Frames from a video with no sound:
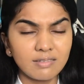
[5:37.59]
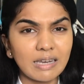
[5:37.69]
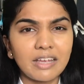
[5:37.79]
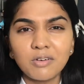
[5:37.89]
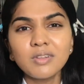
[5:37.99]

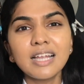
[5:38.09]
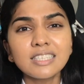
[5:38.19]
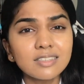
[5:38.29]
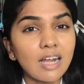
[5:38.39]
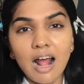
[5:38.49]
like you know they're
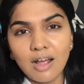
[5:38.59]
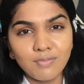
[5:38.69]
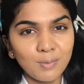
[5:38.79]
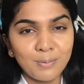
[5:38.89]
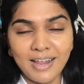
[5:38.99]
just
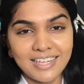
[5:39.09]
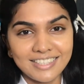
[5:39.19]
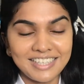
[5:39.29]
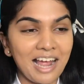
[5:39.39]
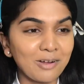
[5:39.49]
half the
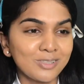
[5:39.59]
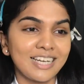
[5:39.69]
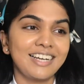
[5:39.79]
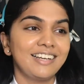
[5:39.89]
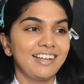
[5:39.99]
price in
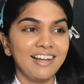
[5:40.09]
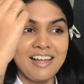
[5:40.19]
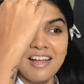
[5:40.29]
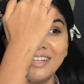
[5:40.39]
outside India.